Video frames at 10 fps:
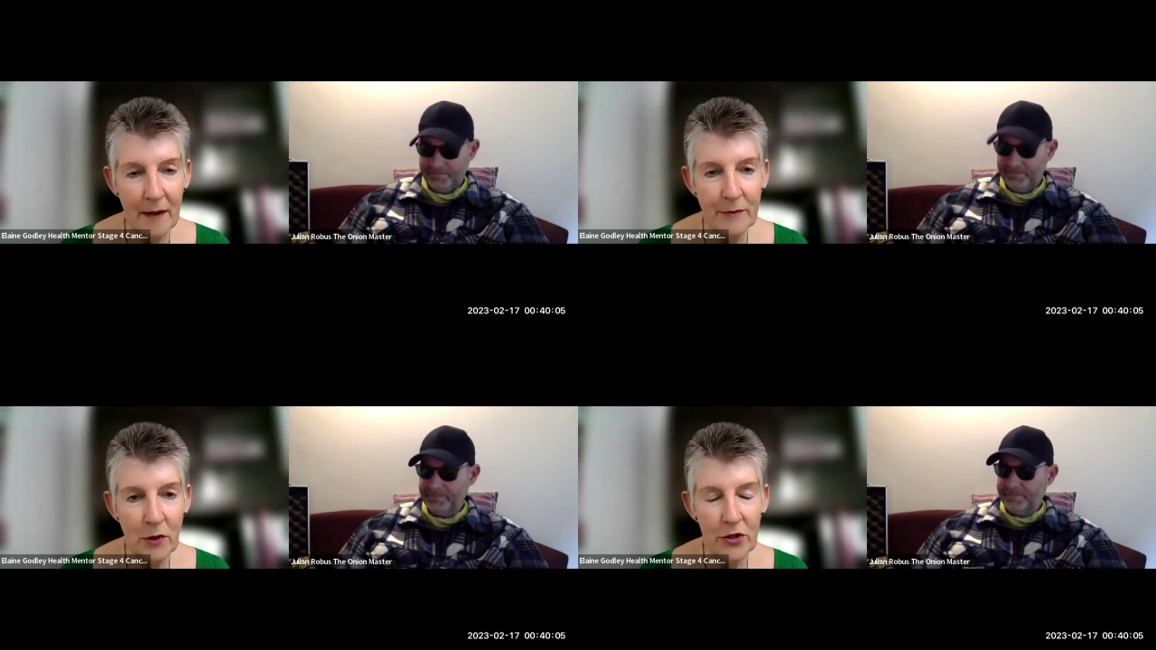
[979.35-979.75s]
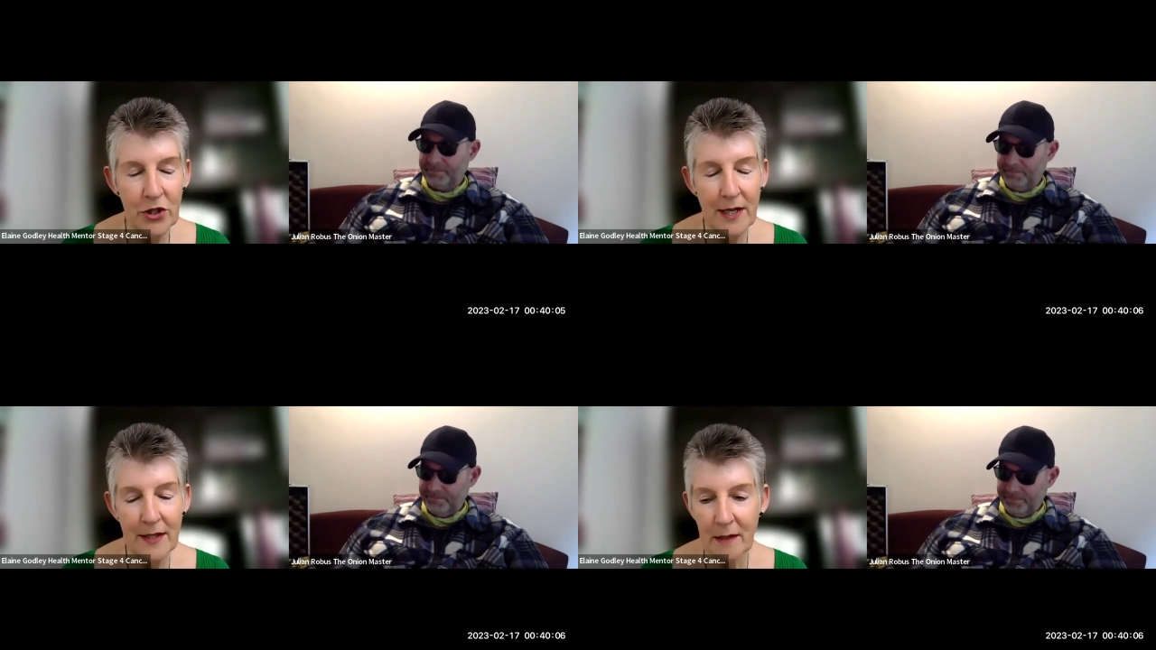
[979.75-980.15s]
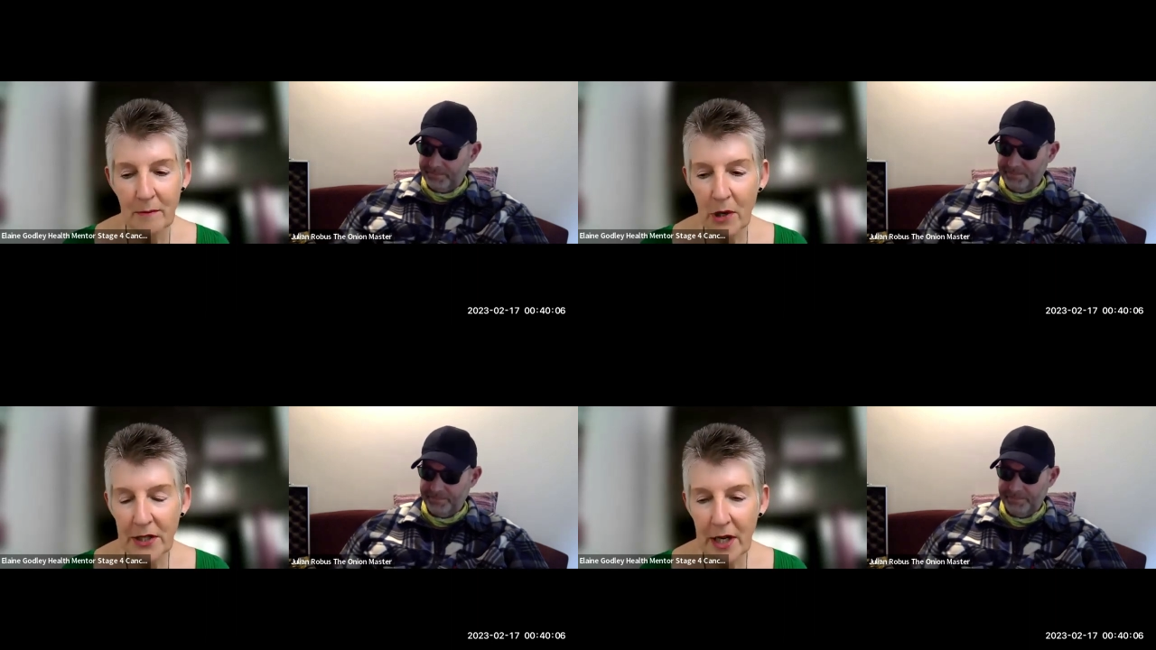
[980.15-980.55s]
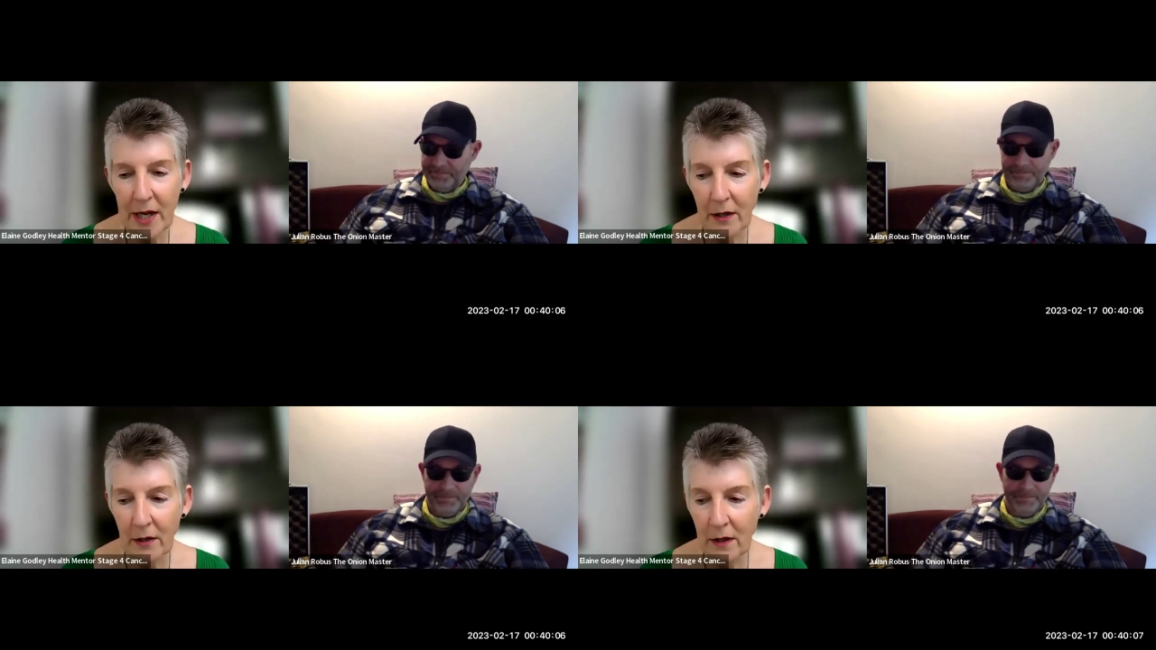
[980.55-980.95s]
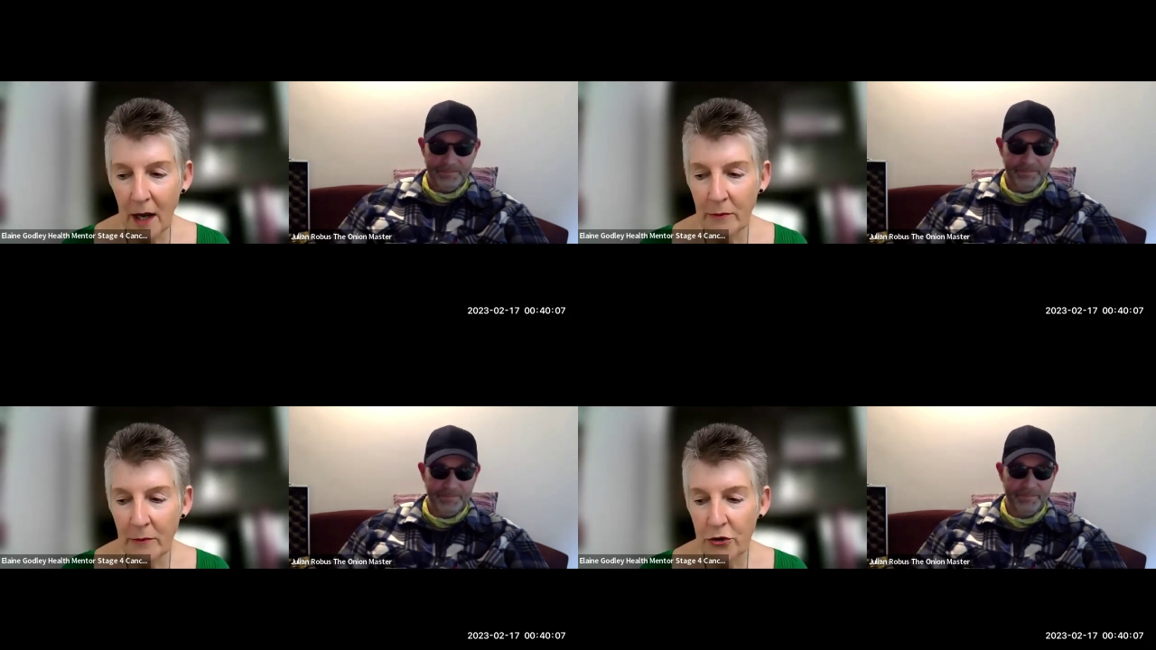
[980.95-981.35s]
Speaker 1: I'm not chasing my tail.
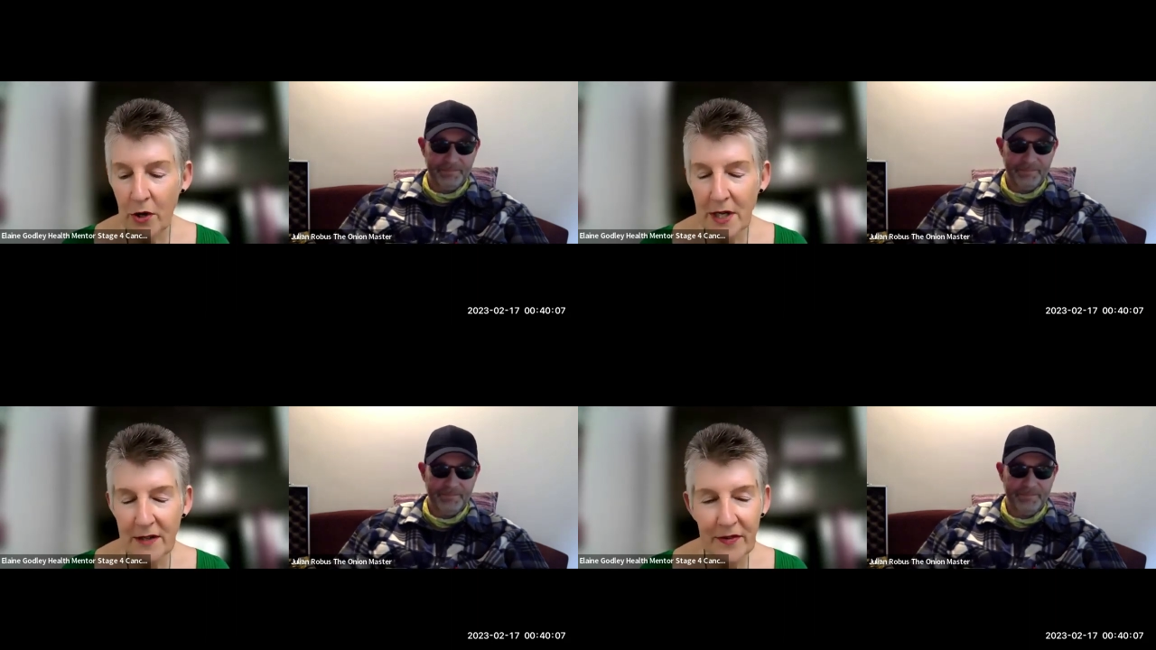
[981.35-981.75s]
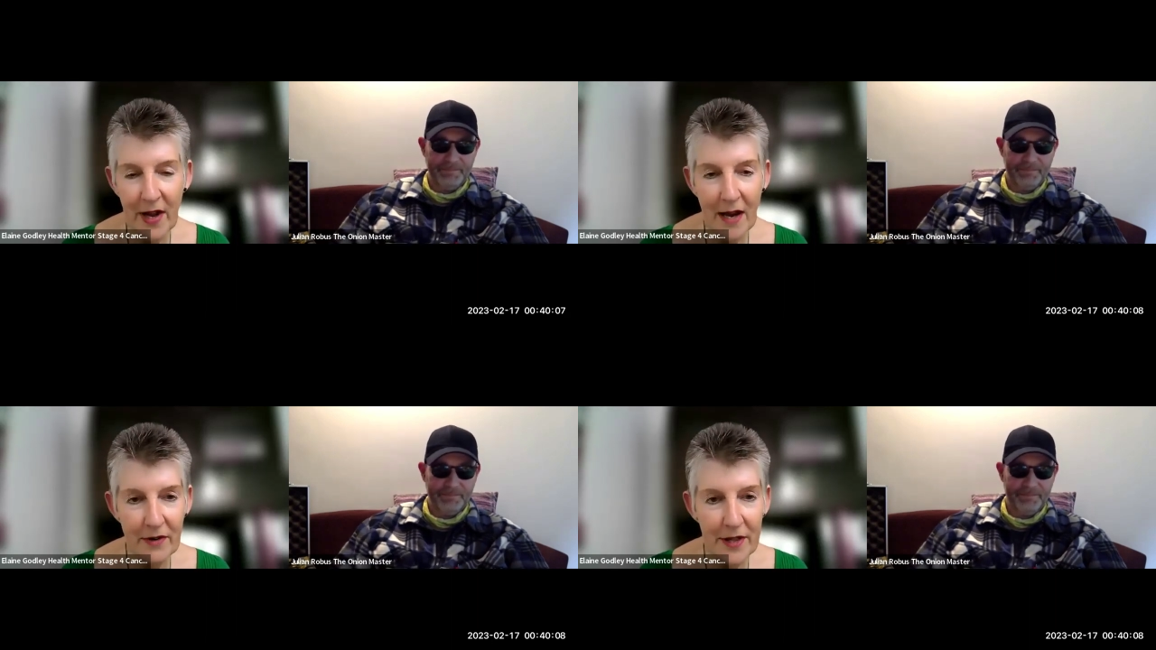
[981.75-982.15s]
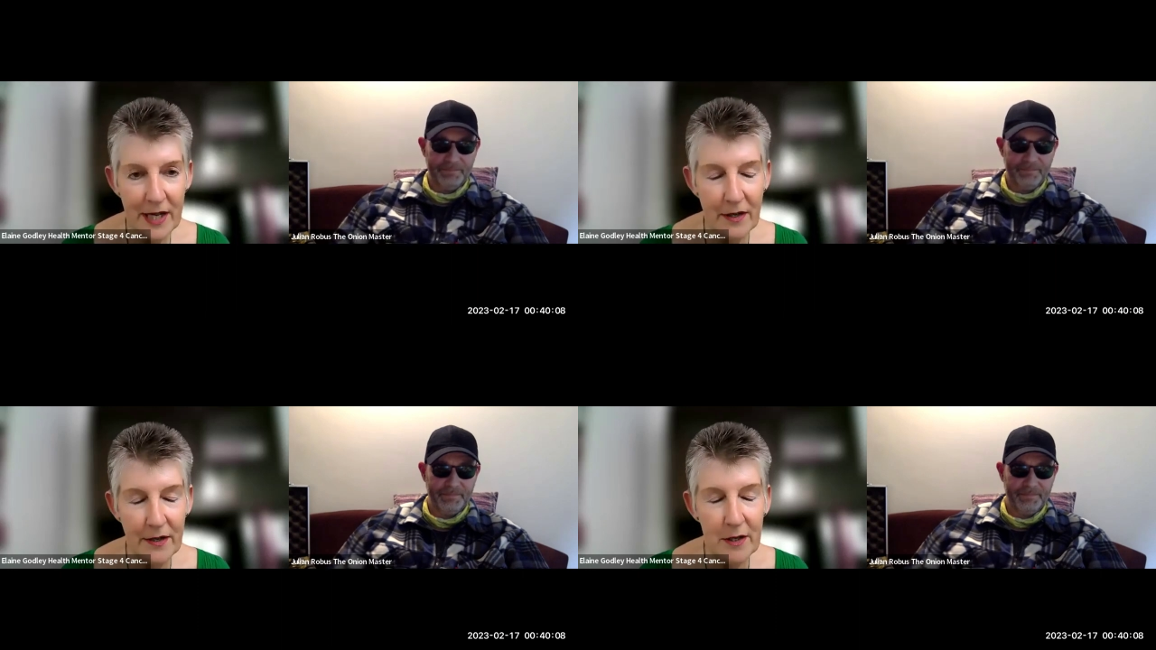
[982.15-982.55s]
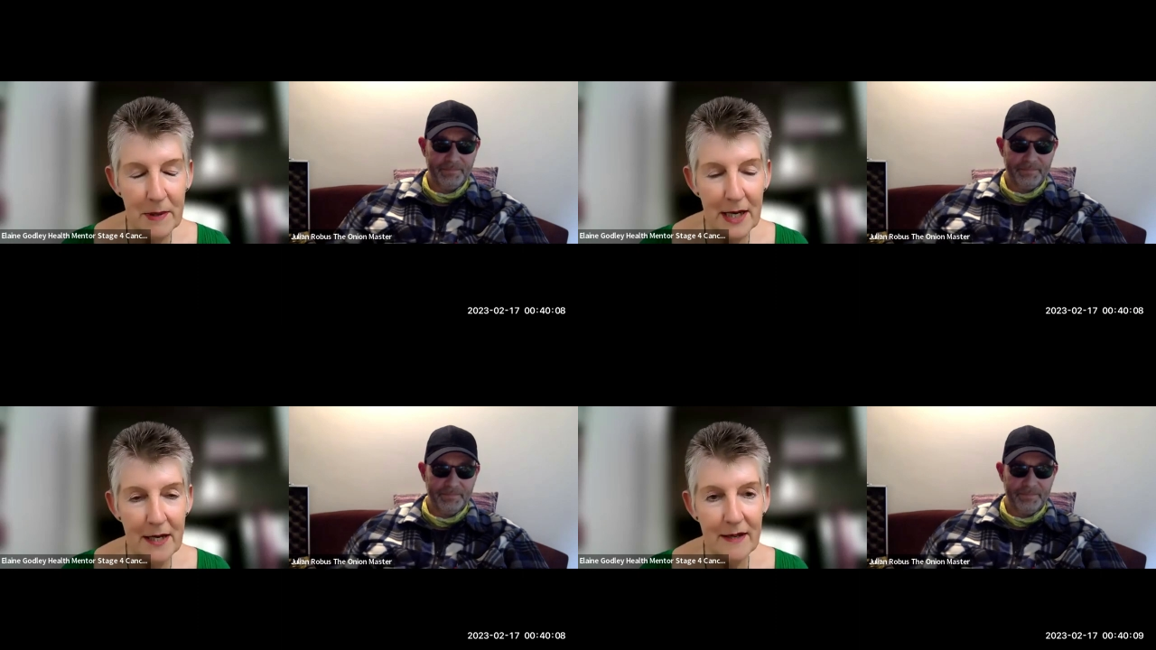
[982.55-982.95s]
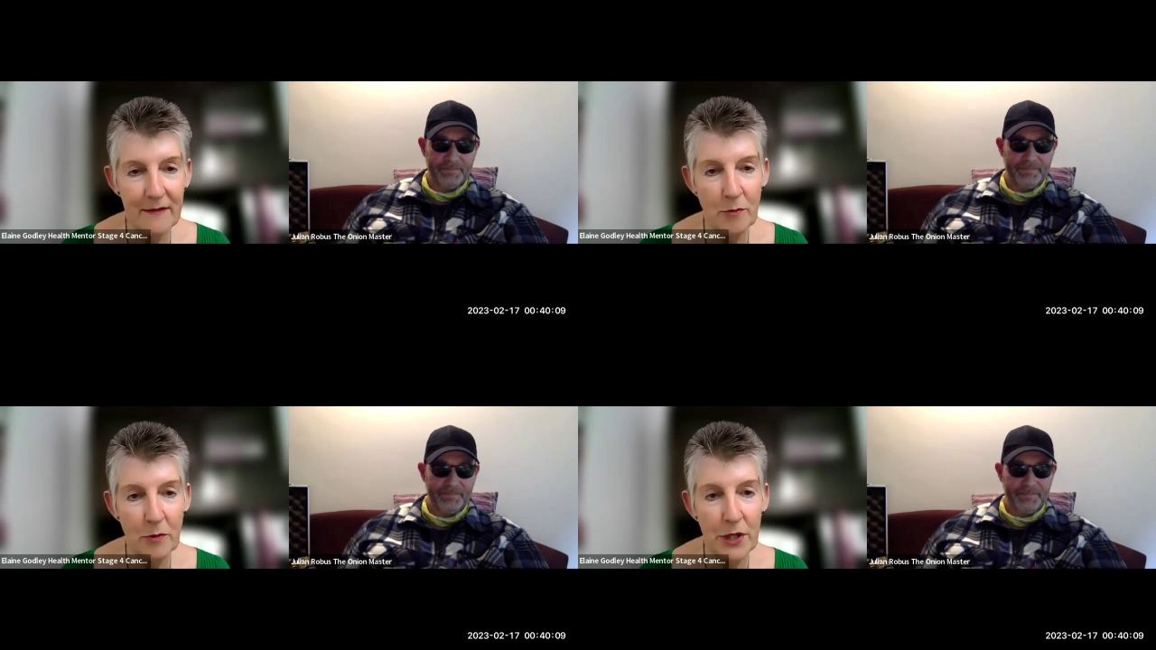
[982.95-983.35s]
I'm not trying to fit everything in to please
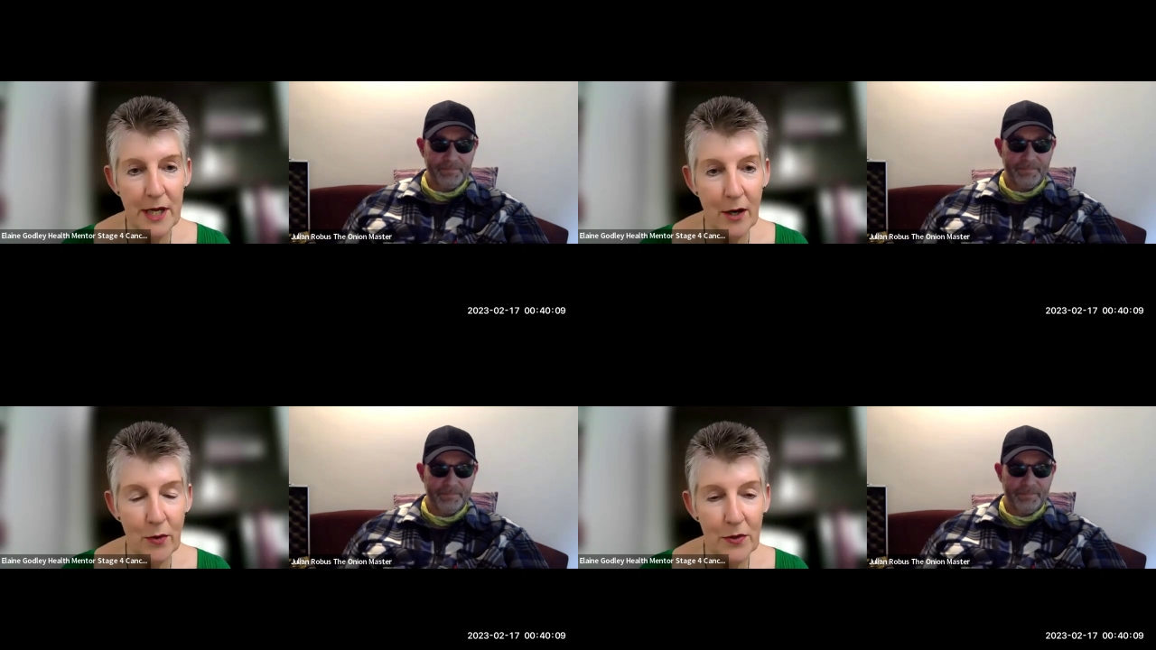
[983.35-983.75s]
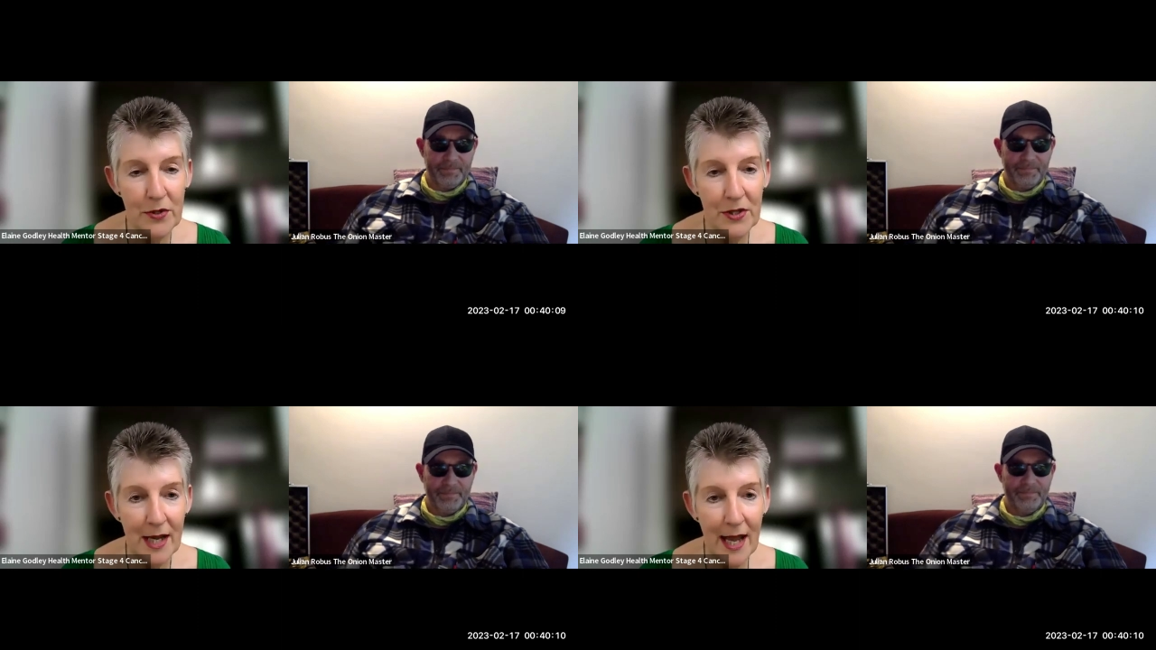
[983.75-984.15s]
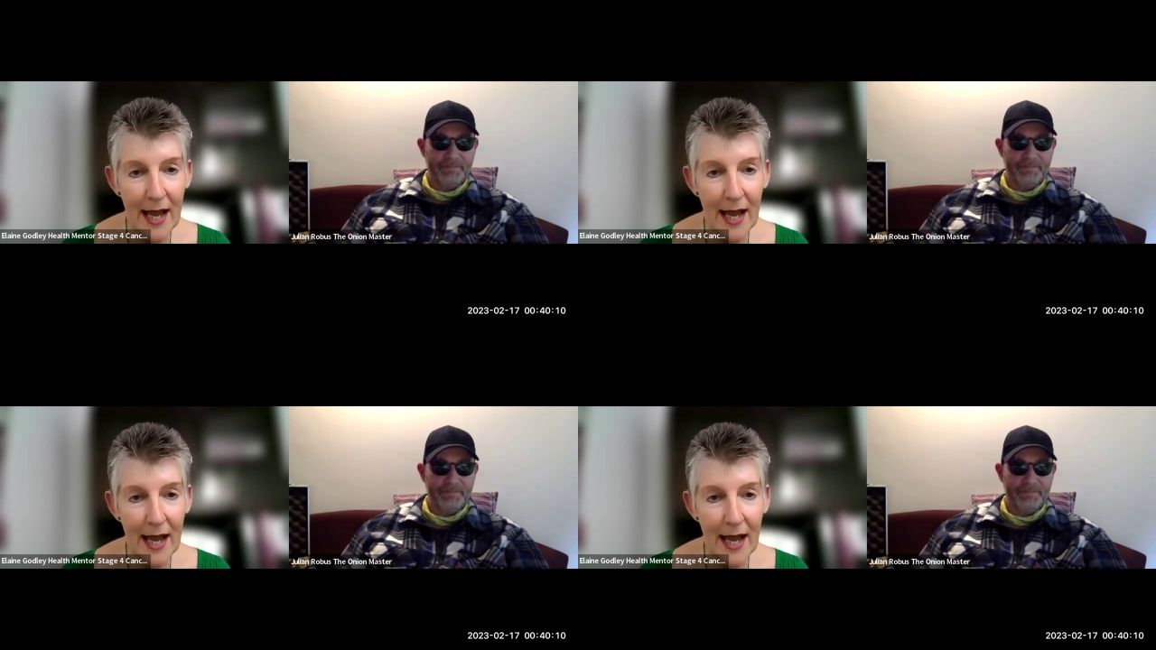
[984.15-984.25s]
everybody else